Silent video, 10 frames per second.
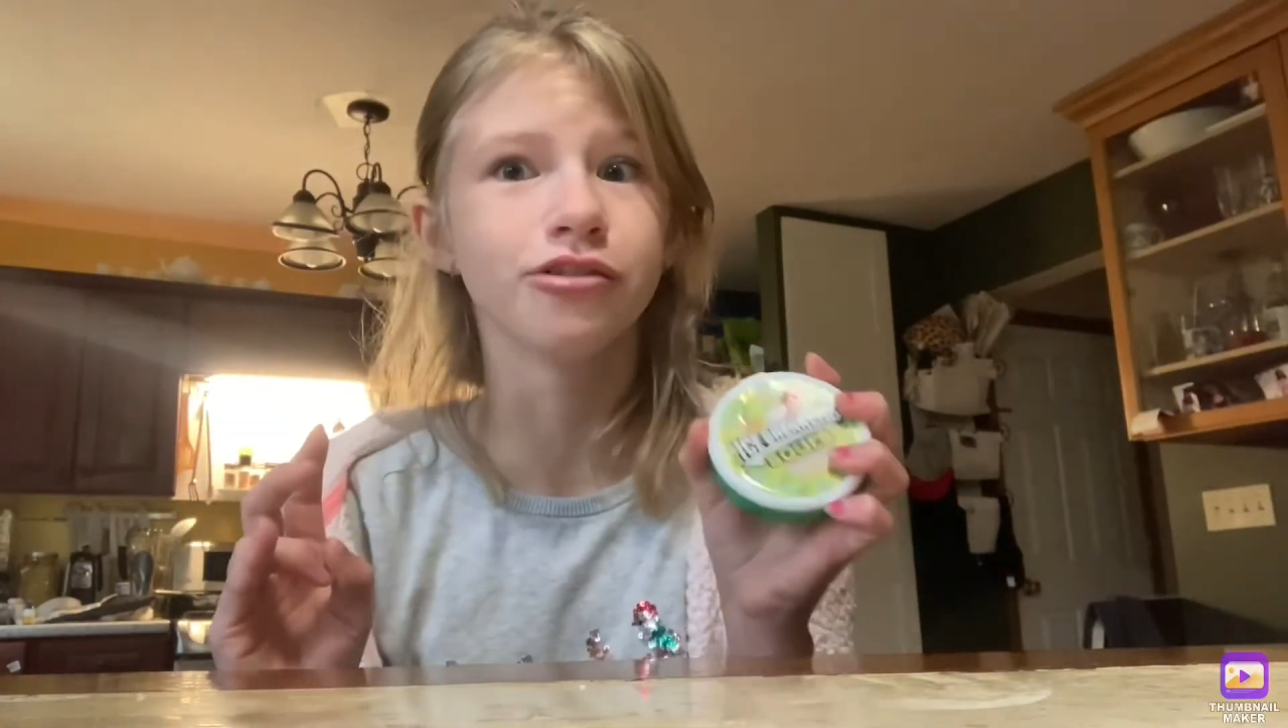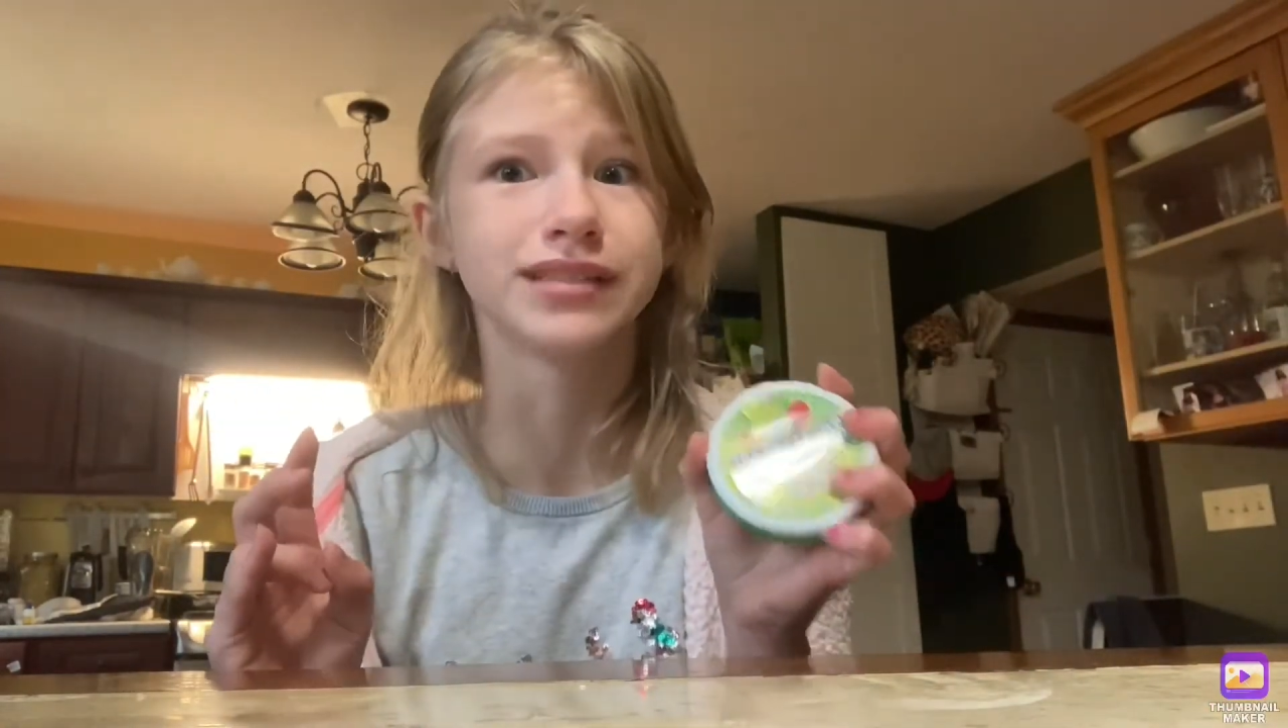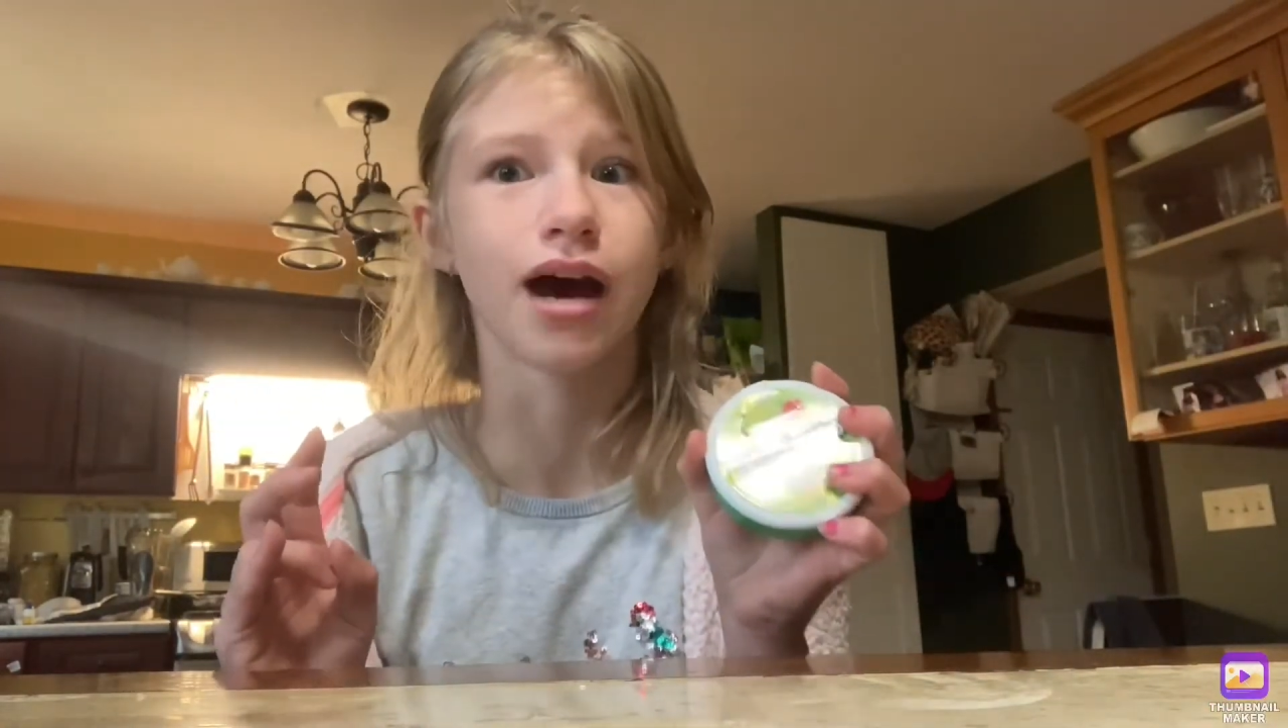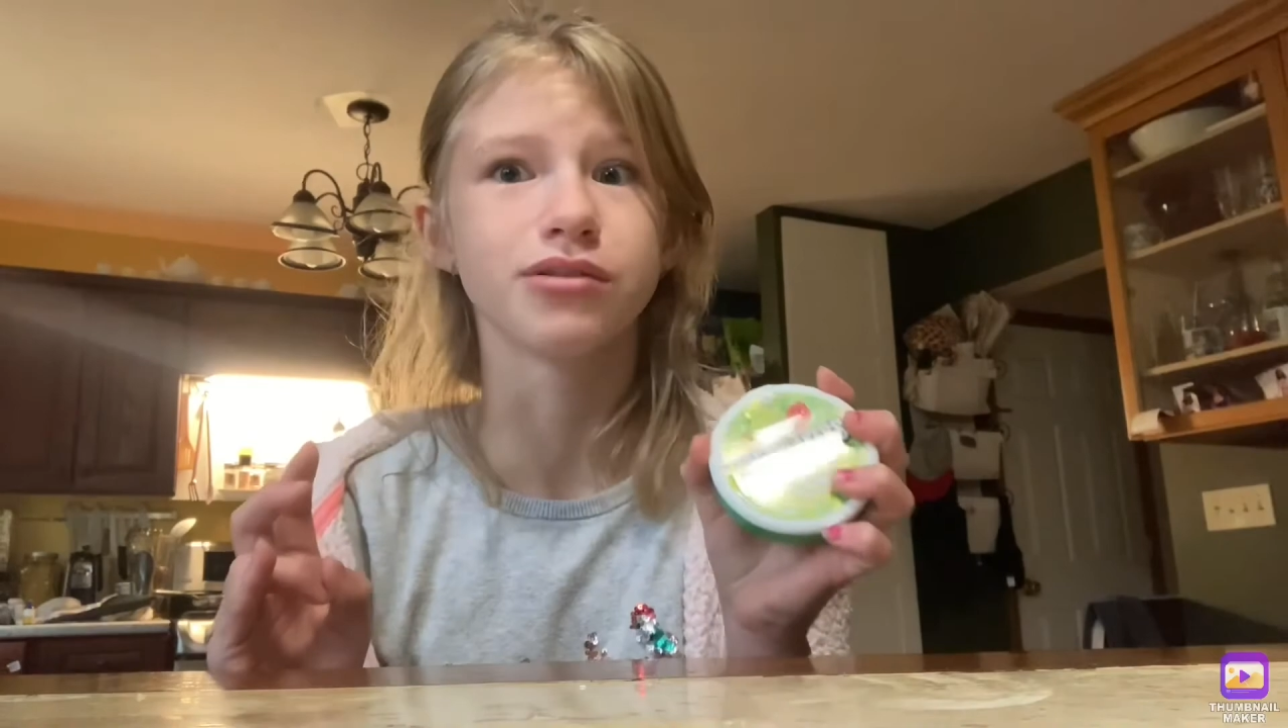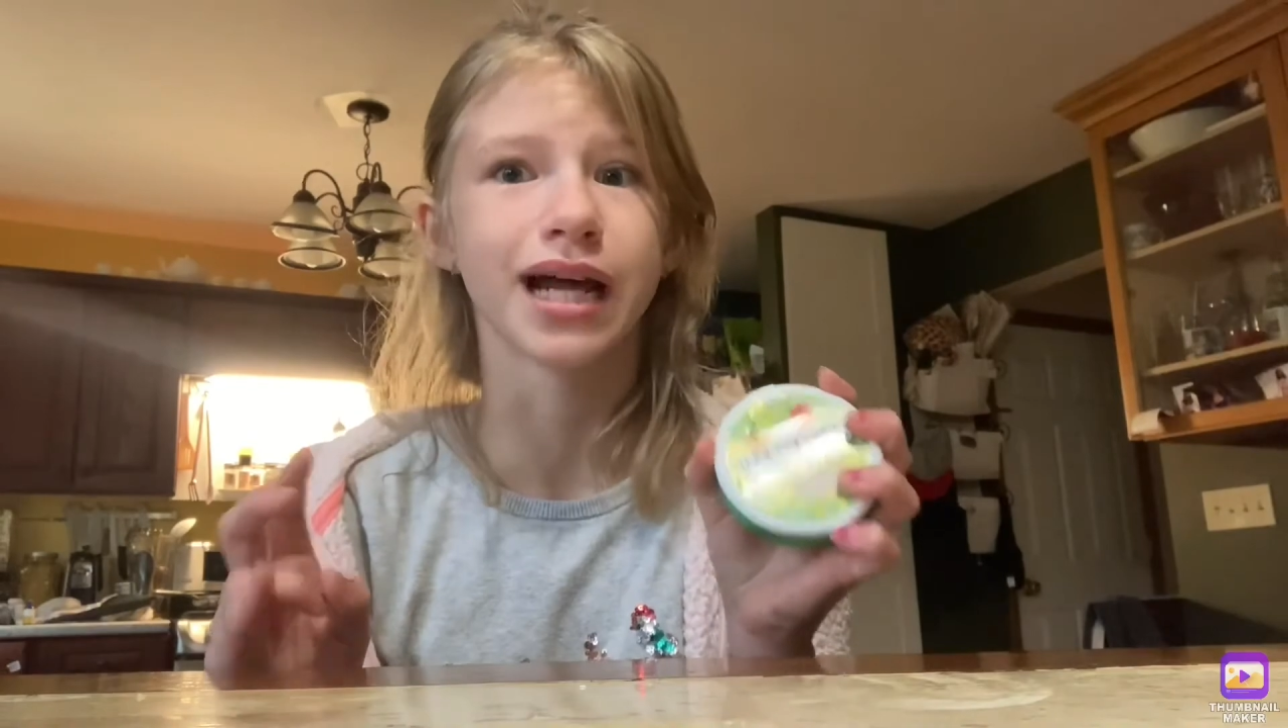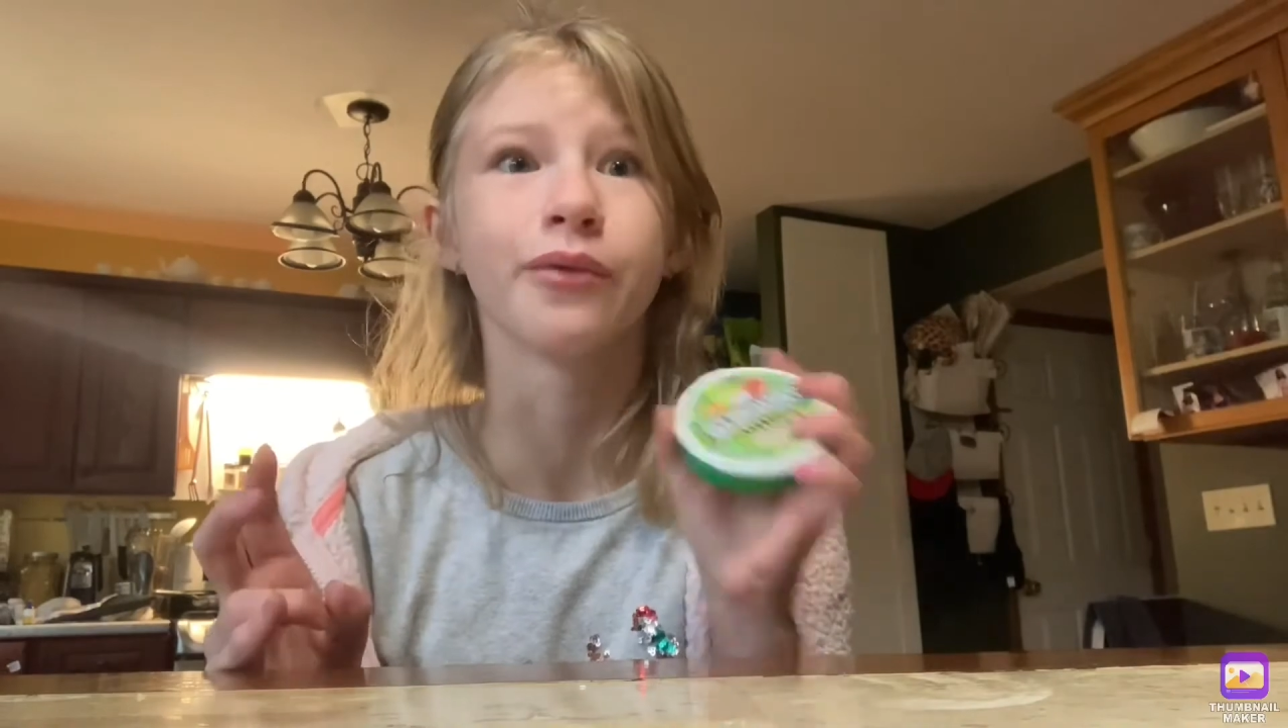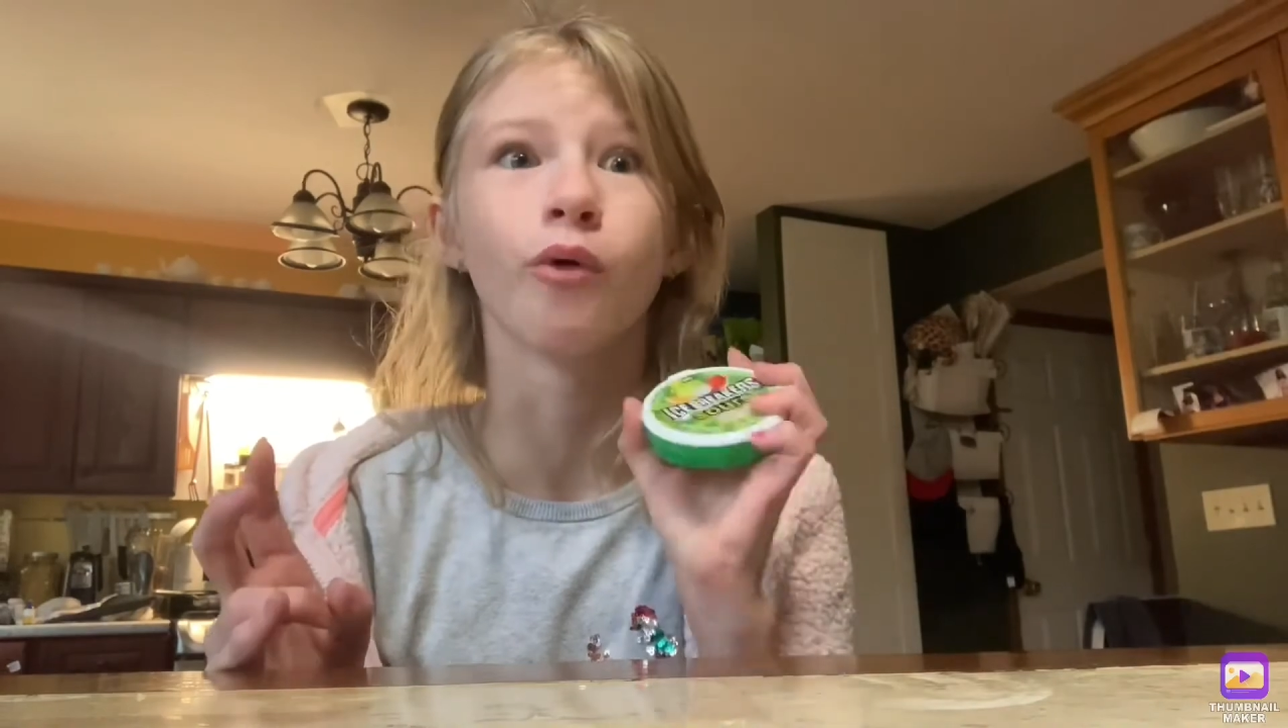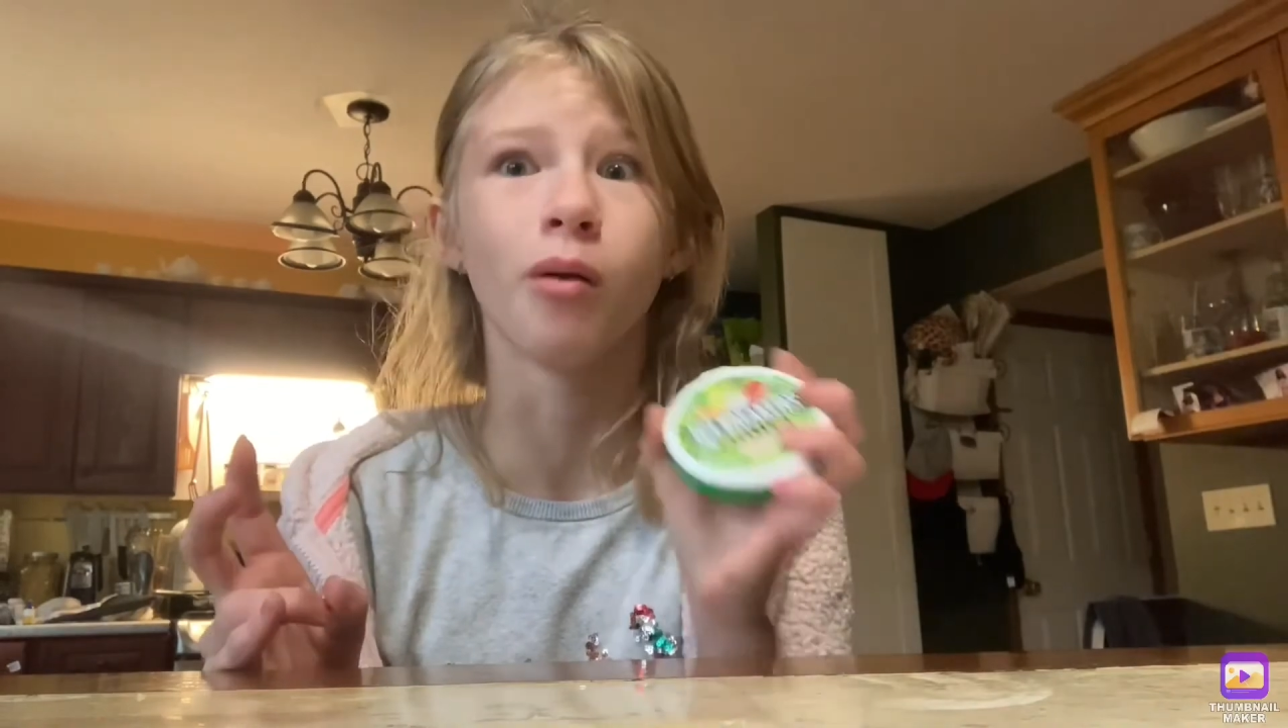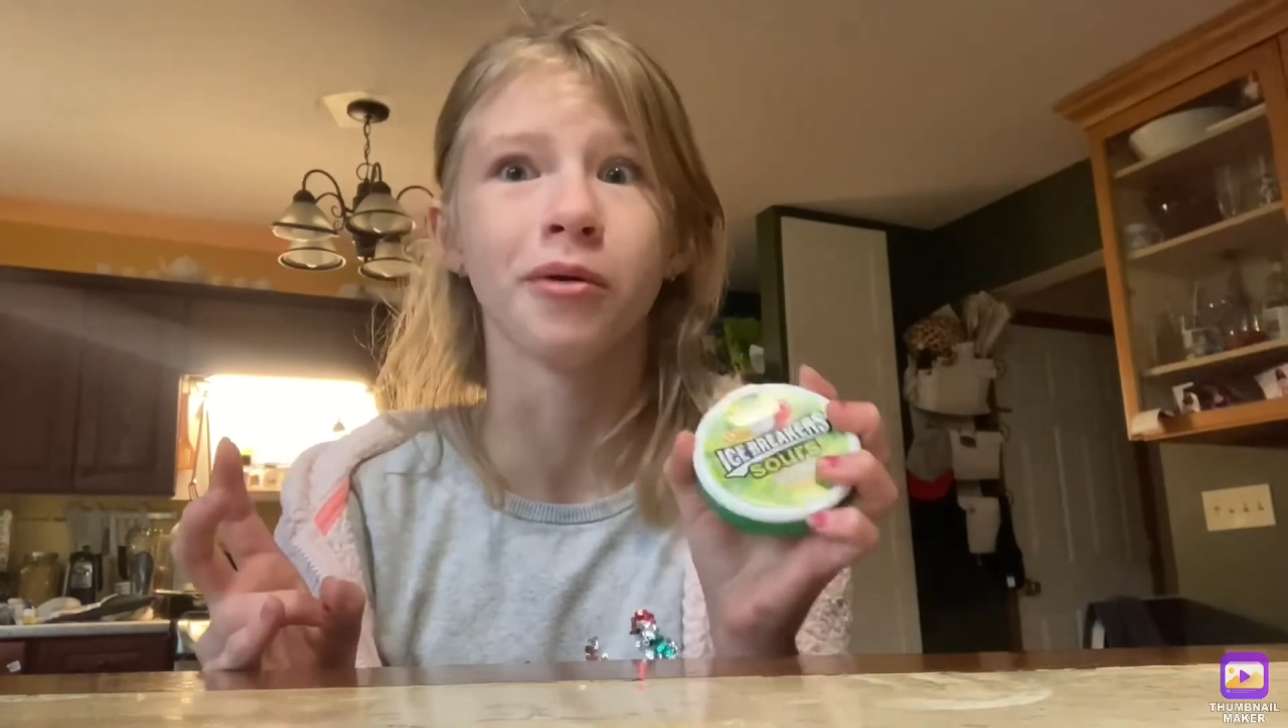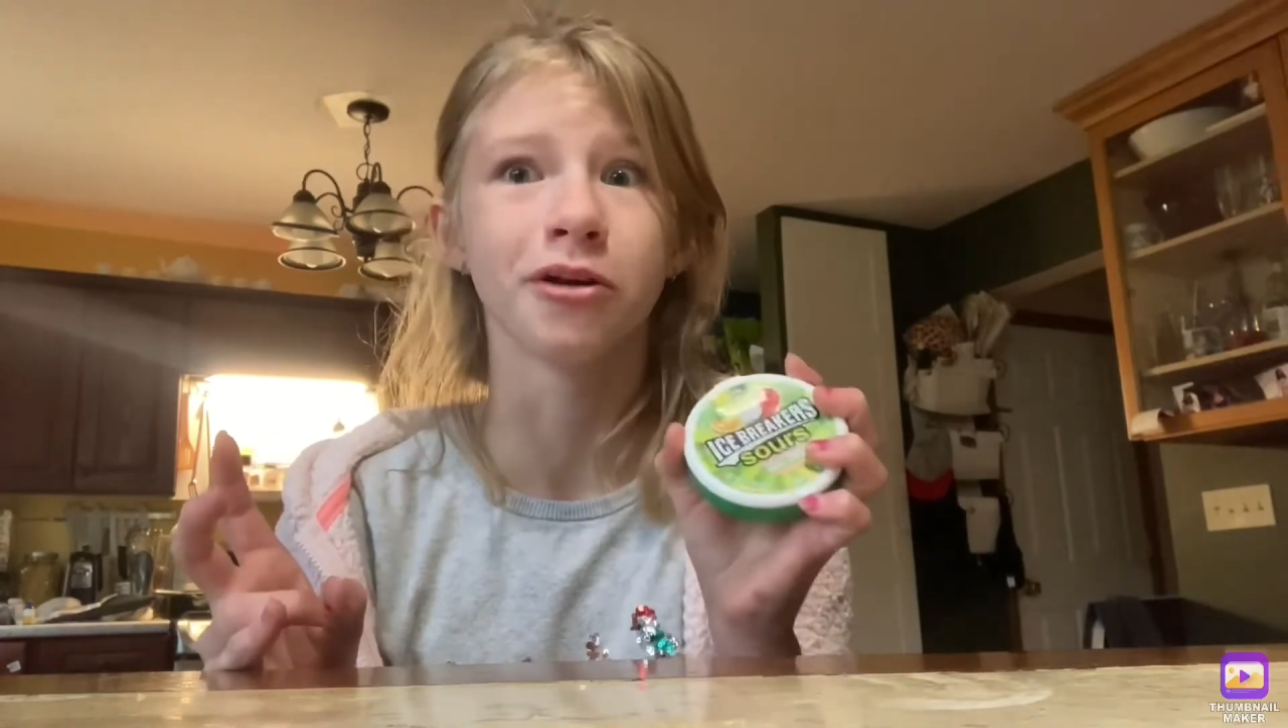downtown
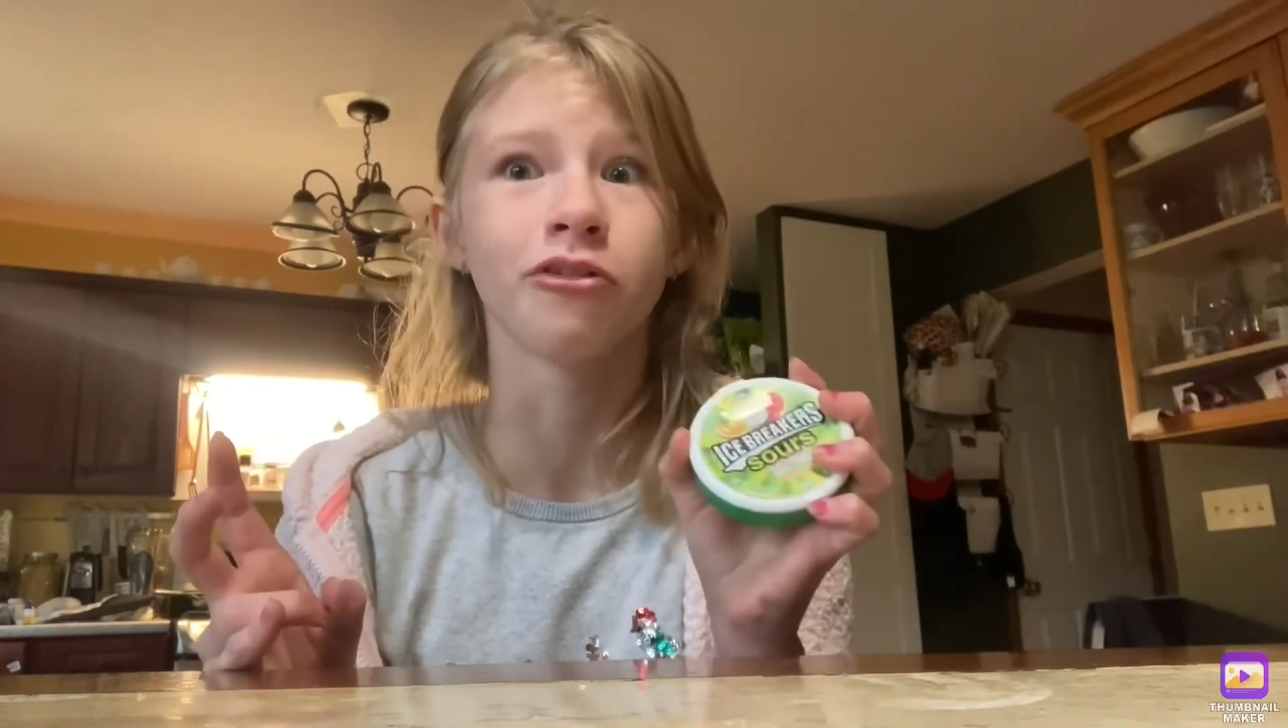Walmart,